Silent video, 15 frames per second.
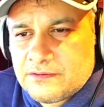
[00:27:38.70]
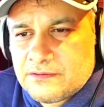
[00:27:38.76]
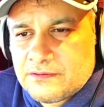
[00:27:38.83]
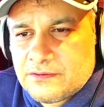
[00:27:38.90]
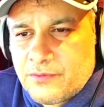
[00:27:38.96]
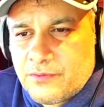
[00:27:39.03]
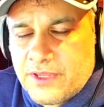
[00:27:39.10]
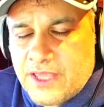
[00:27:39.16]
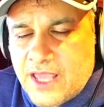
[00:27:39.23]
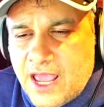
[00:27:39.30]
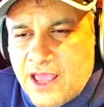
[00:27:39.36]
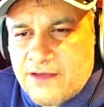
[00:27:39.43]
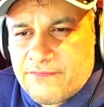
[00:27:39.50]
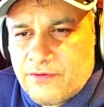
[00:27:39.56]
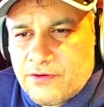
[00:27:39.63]
We
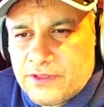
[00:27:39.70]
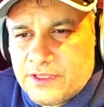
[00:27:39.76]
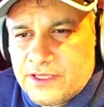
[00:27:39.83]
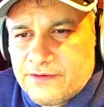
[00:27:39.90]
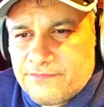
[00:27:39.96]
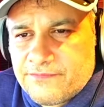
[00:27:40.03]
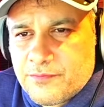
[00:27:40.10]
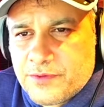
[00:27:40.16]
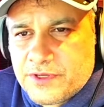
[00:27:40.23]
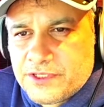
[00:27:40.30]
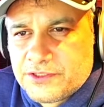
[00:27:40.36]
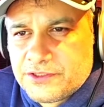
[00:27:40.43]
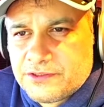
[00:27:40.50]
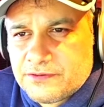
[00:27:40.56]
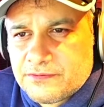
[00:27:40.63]
have all the
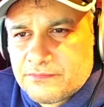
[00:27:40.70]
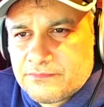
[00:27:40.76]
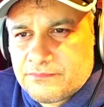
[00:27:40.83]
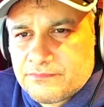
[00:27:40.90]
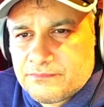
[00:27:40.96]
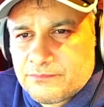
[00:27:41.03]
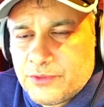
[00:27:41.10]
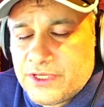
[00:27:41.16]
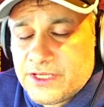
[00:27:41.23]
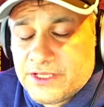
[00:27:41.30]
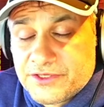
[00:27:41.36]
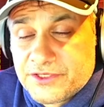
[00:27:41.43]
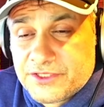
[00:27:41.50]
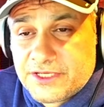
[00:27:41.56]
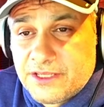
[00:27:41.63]
information. We can
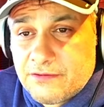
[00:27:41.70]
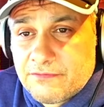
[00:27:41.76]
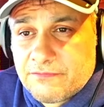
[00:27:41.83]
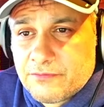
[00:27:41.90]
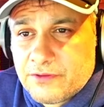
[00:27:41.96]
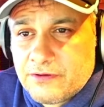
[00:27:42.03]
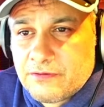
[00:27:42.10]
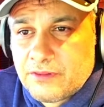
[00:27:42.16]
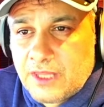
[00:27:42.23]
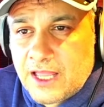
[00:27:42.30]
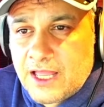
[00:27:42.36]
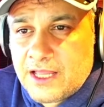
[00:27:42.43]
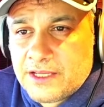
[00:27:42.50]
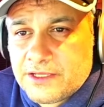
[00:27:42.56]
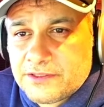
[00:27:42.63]
see through their
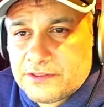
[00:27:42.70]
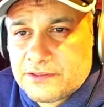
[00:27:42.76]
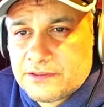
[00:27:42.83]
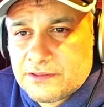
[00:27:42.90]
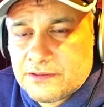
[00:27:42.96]
lies.